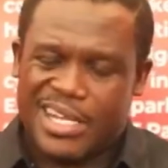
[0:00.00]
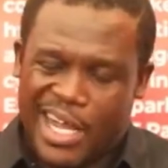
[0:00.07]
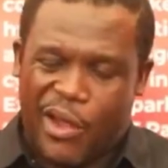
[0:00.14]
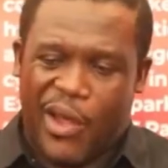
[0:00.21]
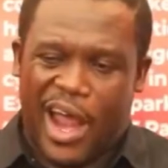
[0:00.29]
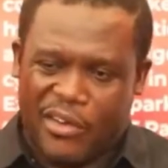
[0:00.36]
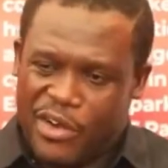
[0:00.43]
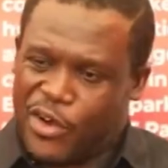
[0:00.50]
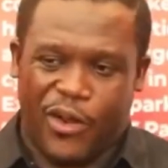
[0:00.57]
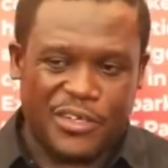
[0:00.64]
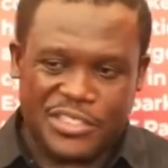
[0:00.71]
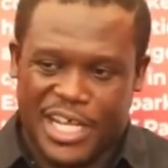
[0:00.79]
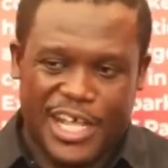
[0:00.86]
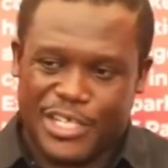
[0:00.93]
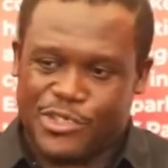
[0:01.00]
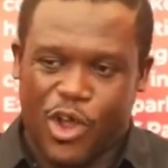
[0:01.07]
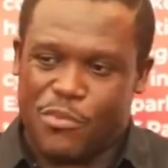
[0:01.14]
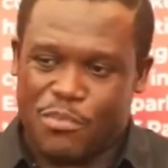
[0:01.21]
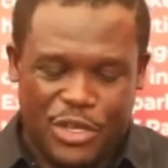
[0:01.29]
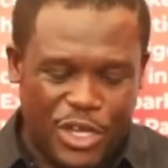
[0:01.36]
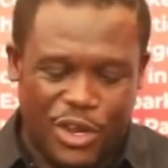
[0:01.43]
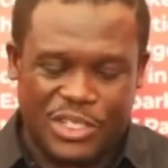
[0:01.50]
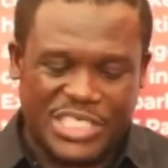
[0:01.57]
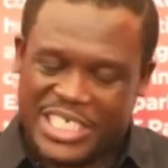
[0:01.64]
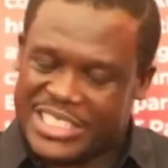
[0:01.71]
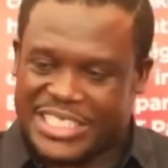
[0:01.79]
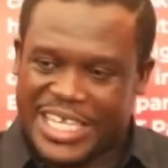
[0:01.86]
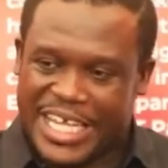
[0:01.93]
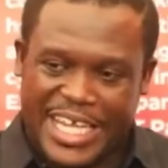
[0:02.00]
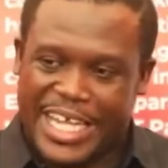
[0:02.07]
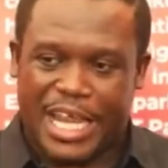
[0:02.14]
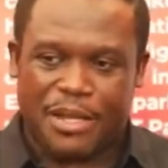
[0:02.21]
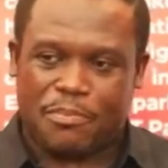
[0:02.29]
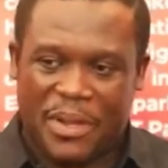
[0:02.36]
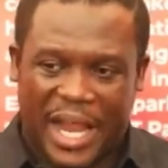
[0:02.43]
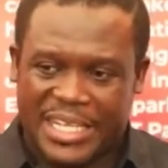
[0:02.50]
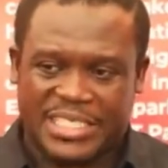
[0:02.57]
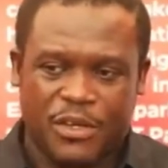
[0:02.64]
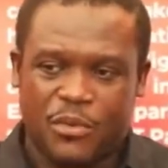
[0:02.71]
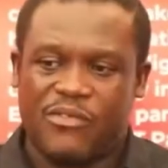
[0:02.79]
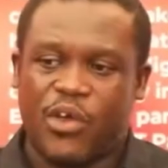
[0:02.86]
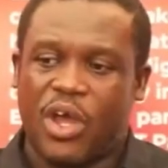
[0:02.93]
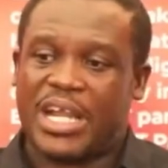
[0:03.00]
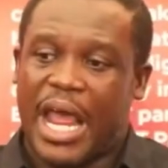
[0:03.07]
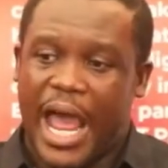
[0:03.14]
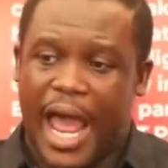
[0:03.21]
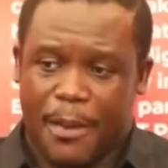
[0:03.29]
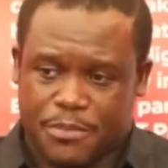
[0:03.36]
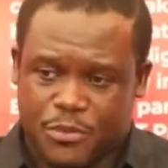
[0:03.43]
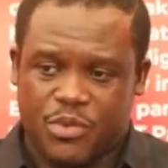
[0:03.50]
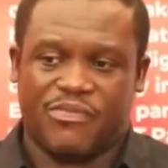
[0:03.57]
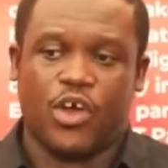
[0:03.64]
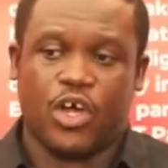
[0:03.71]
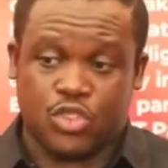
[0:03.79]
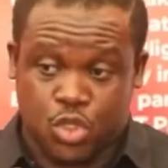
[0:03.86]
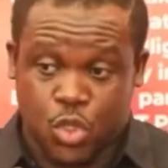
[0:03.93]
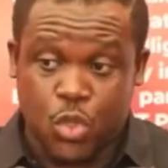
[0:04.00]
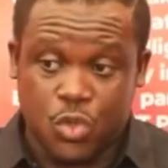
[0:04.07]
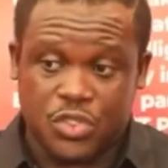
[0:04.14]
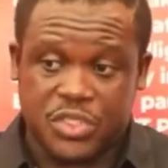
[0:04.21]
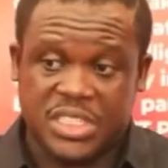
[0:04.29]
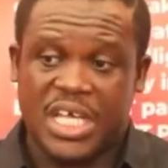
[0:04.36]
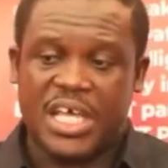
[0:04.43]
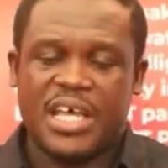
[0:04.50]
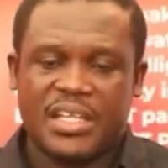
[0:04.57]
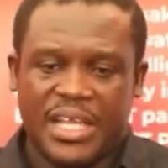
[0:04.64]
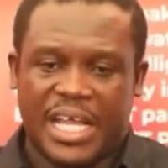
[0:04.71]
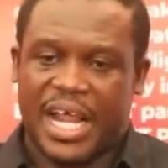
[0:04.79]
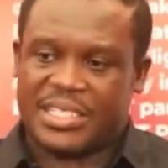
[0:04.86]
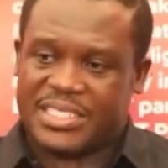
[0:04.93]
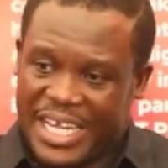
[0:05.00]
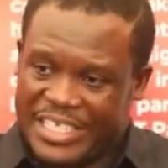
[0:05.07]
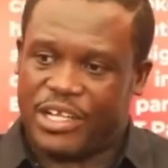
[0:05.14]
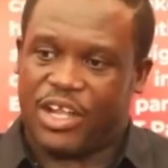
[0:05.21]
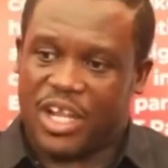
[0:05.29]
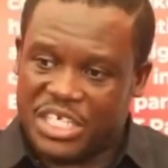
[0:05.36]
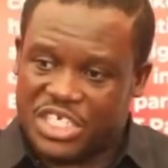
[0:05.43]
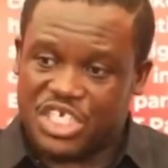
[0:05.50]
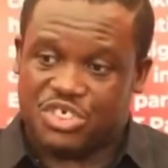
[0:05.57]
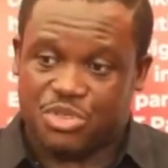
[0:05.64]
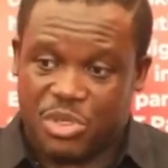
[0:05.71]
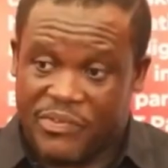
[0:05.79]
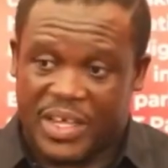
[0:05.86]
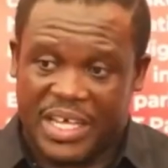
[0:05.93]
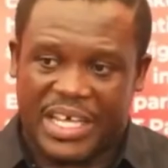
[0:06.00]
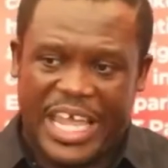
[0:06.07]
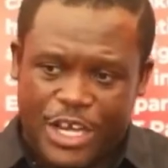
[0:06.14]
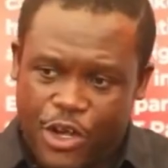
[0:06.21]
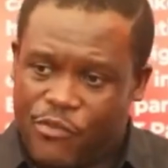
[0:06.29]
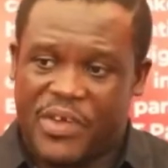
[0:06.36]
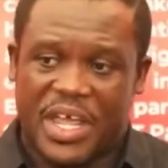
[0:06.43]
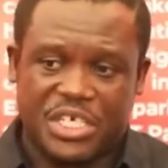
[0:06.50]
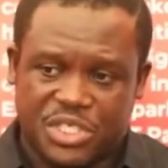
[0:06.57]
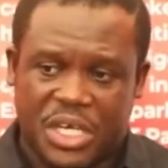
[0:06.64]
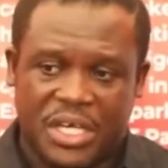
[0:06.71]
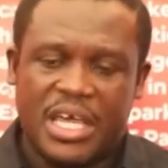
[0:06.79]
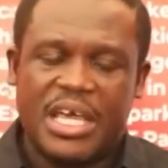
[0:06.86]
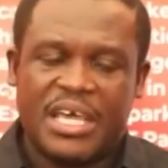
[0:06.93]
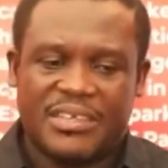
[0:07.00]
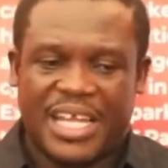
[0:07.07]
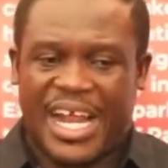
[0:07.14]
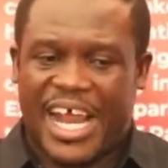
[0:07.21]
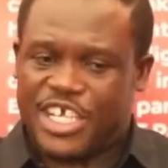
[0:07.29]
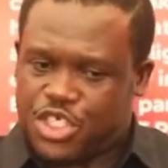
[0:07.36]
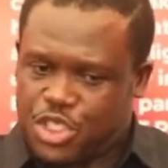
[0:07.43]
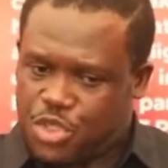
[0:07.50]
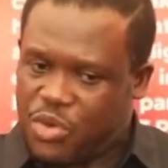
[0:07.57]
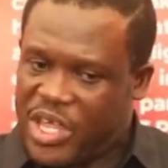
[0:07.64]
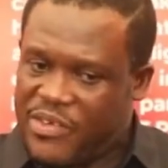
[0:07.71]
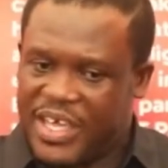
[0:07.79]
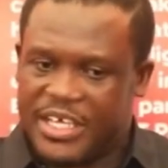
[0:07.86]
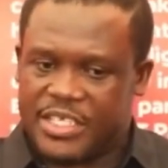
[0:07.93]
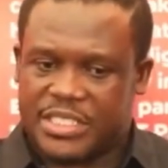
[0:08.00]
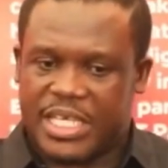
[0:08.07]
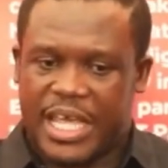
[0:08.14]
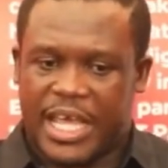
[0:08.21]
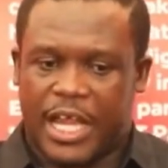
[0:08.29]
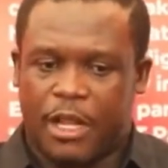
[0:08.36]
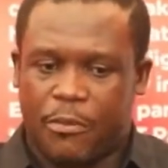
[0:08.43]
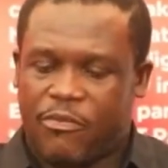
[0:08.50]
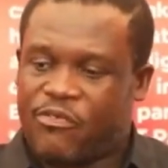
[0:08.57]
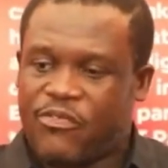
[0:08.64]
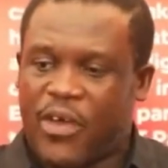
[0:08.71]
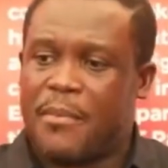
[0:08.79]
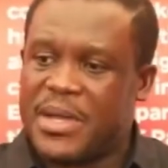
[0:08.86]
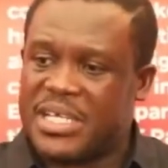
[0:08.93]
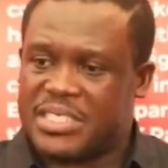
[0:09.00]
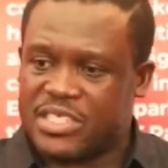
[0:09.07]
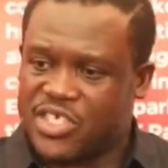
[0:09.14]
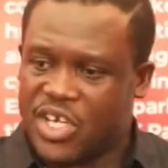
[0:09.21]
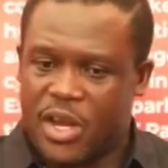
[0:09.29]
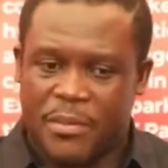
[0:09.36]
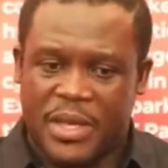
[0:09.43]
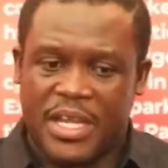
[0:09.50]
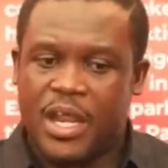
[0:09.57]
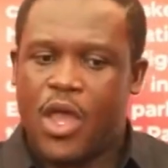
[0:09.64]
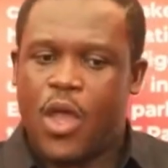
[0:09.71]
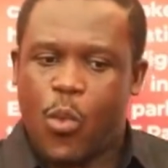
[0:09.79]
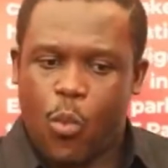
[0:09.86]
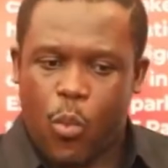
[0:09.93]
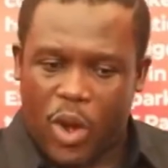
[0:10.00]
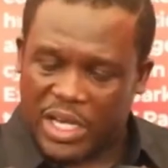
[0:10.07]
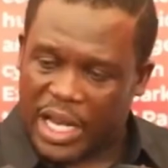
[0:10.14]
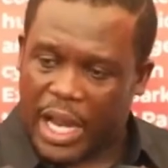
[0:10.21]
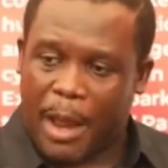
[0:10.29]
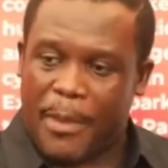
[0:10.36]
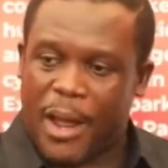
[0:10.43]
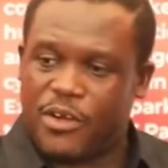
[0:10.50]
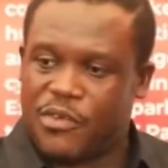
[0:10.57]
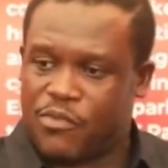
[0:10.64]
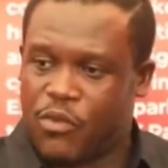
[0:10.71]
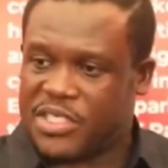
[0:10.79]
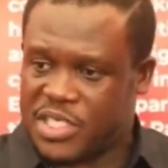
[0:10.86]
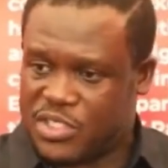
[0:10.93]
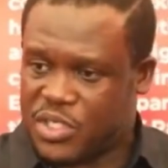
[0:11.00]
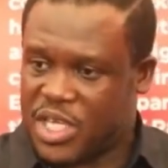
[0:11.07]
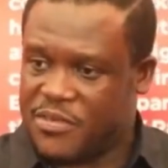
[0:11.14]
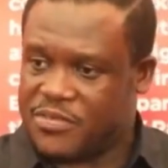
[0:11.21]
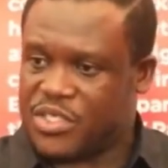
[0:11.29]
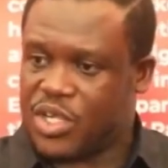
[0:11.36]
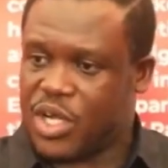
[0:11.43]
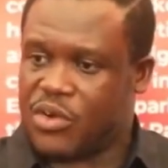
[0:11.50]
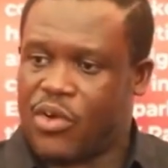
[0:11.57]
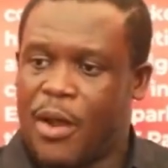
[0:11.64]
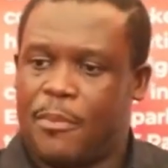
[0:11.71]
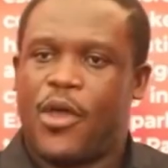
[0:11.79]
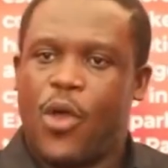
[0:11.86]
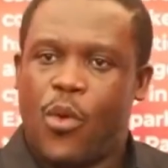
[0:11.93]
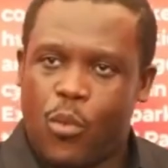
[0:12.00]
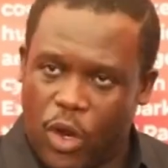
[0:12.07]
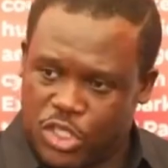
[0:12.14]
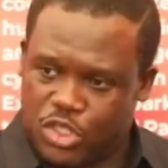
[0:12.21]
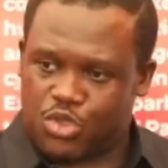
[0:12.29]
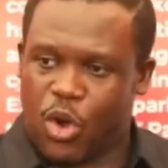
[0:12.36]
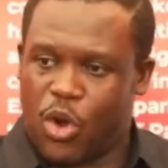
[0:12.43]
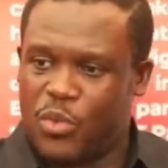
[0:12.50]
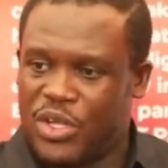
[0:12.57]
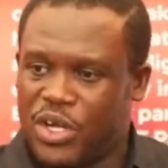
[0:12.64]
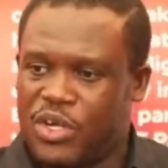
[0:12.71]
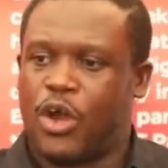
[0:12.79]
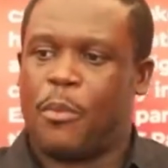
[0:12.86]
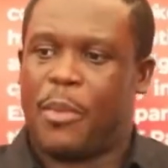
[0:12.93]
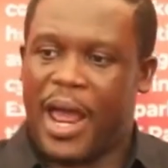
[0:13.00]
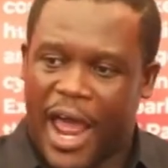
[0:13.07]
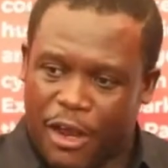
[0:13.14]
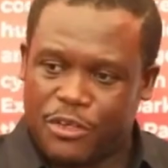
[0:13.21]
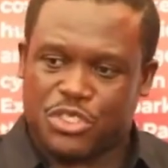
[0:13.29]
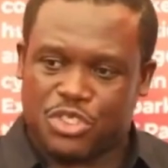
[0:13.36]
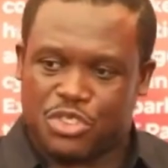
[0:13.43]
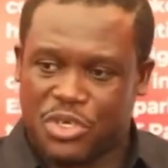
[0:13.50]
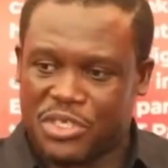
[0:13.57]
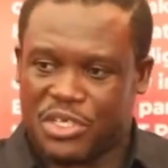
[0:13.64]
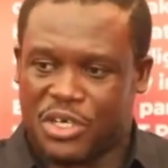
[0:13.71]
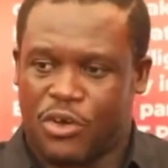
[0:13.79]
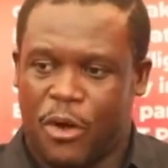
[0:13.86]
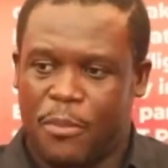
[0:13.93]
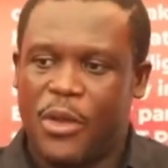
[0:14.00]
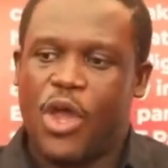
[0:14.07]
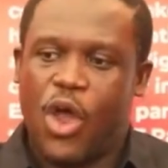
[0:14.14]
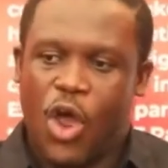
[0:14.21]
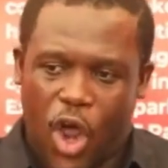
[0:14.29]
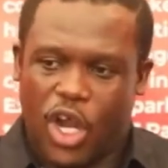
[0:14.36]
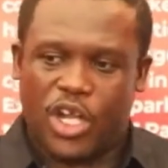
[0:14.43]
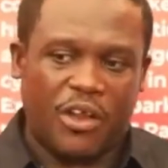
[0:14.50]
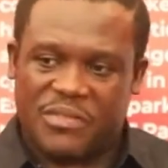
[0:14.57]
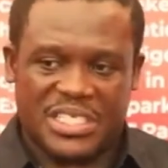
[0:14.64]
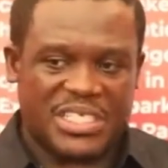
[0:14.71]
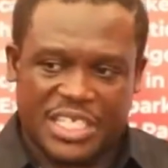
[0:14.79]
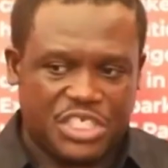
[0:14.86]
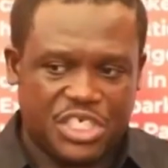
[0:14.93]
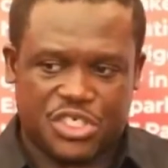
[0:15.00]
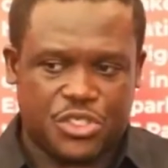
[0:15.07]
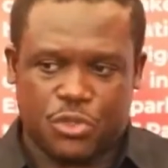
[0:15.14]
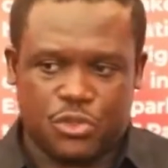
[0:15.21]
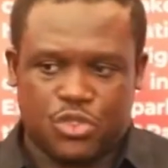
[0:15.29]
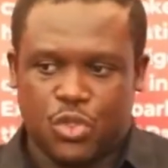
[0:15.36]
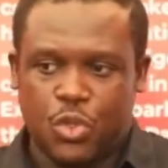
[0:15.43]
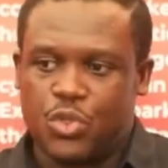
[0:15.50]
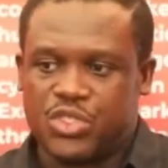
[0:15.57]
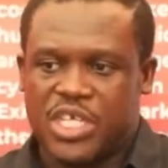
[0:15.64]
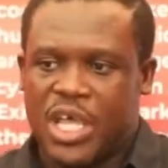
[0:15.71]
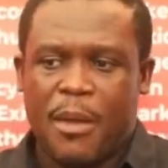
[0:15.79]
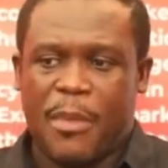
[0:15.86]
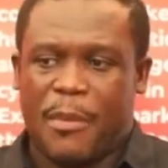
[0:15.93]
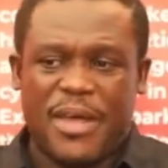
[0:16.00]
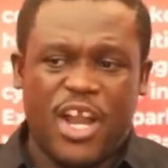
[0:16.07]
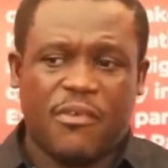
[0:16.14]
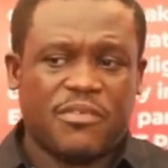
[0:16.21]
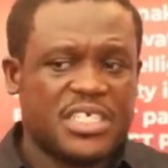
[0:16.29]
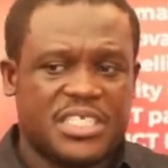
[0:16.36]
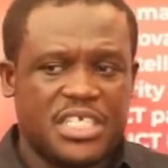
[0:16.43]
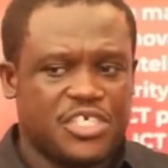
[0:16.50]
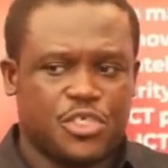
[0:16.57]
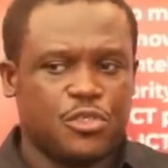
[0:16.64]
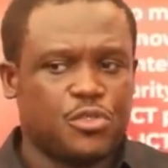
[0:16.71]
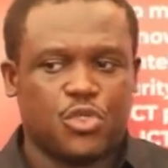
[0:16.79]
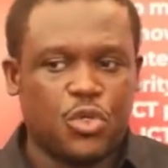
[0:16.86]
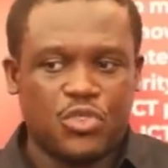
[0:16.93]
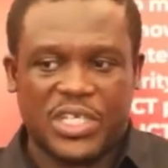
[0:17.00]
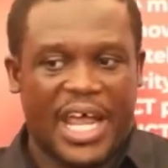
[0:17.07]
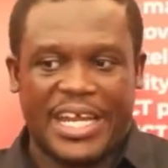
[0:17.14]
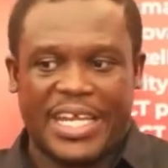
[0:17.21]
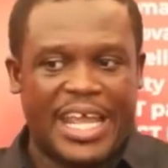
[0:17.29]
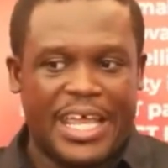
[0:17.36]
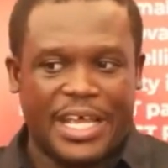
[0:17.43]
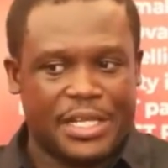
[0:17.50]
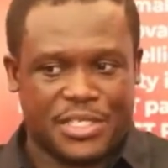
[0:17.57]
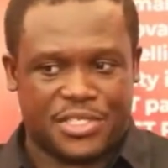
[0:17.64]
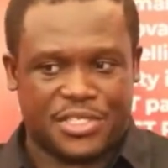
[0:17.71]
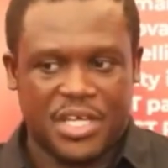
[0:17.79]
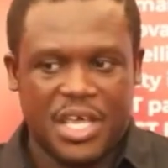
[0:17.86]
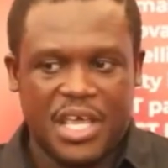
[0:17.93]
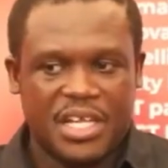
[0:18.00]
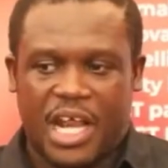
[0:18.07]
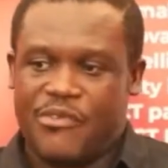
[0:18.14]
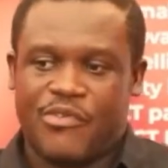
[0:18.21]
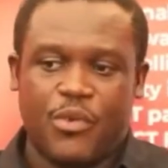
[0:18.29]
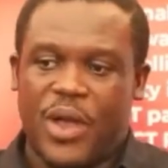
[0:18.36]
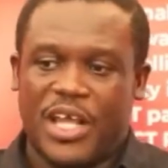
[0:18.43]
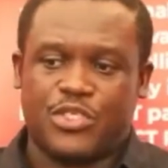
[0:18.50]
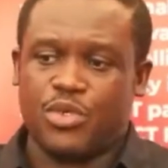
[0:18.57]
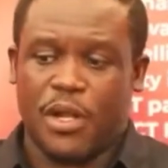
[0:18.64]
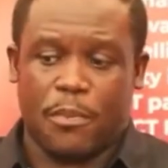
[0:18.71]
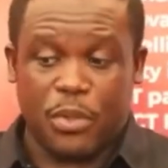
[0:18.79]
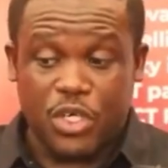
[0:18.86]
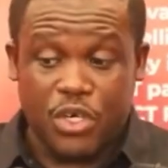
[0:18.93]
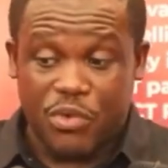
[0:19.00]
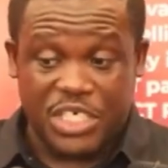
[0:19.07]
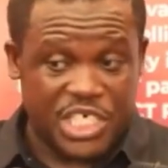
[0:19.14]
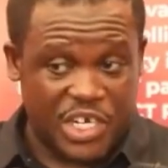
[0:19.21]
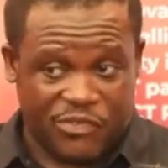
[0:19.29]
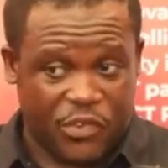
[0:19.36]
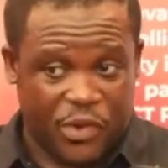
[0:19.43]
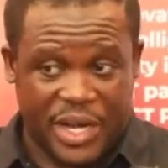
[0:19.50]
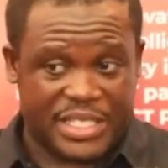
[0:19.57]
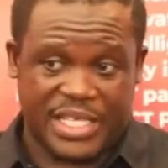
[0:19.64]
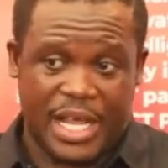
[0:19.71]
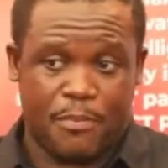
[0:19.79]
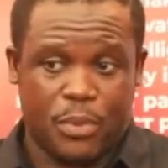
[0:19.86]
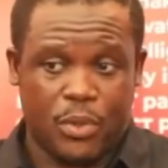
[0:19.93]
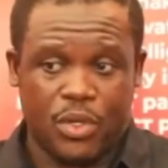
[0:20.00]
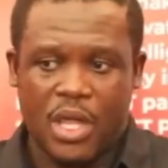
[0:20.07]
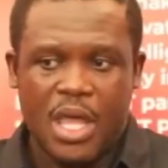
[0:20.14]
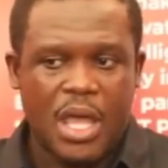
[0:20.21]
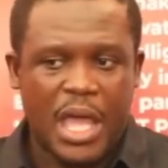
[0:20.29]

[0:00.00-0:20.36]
Now, agriculture has gone beyond just digging and planting. We've got apps, we've got tools that are technology-driven, innovation, that are driven to help farmers determine what amount of water to give to the crop, what's wrong with the crop, how to treat the crop. All of these are digital tools, but many of these digital tools are in English. Now, if you went to the Bono region, for example,